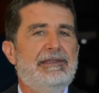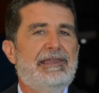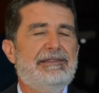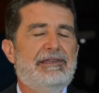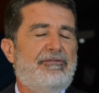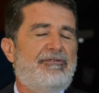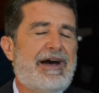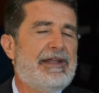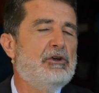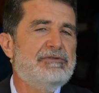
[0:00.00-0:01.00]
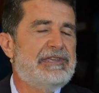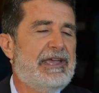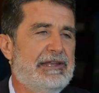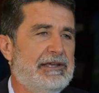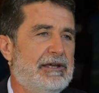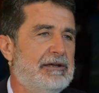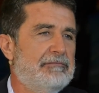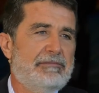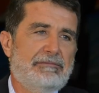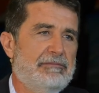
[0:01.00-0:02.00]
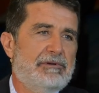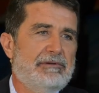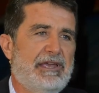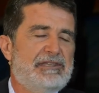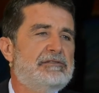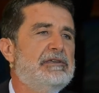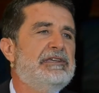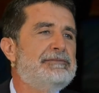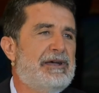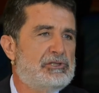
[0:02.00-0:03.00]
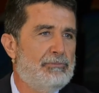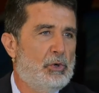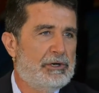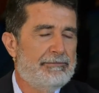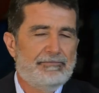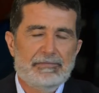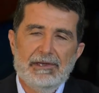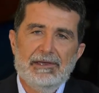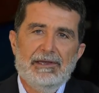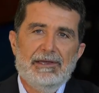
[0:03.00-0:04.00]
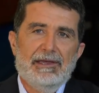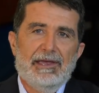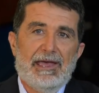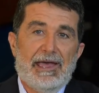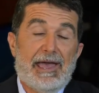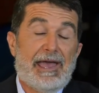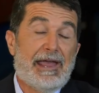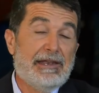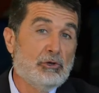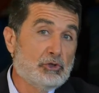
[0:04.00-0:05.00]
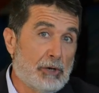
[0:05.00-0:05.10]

that the fun of sailing is much more. And on